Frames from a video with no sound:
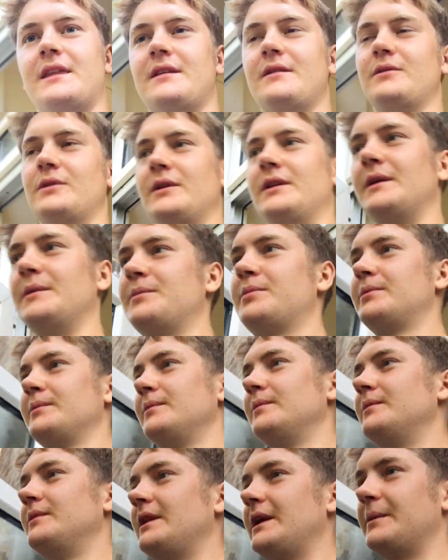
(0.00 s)
Well,
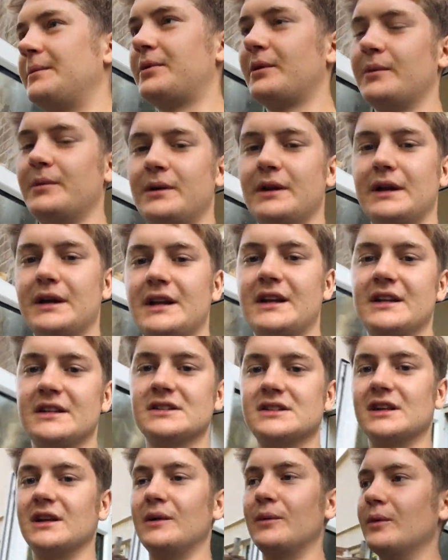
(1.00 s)
they probably
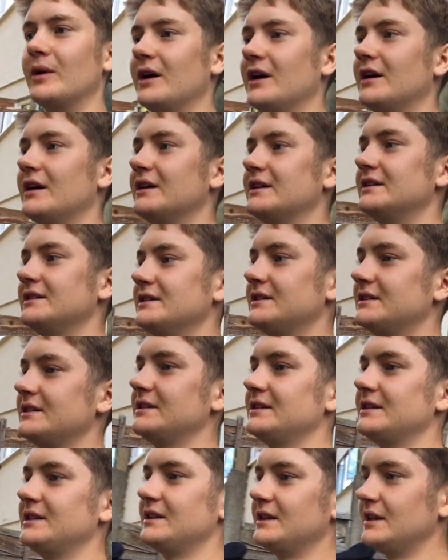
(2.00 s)
initially were,
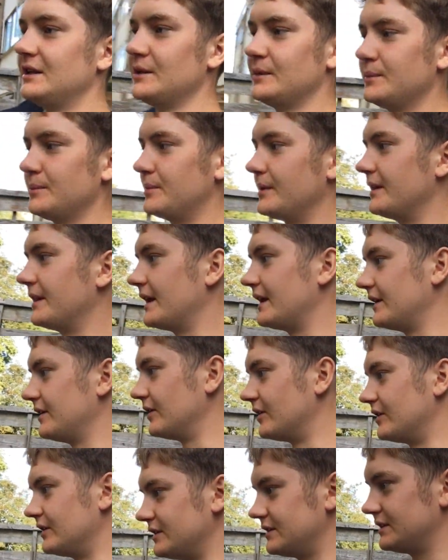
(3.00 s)
but they're
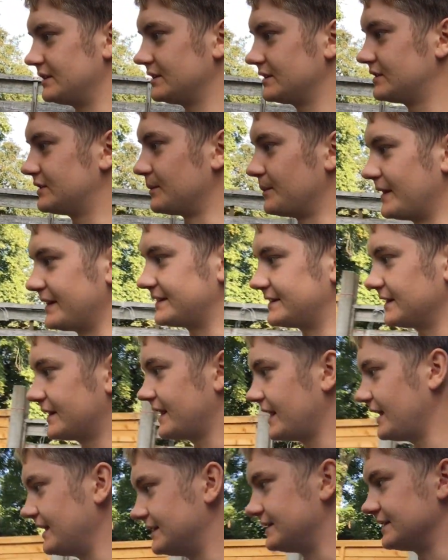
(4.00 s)
not
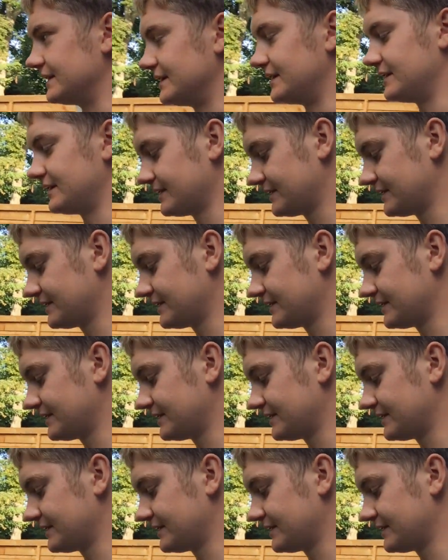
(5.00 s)
domesticated.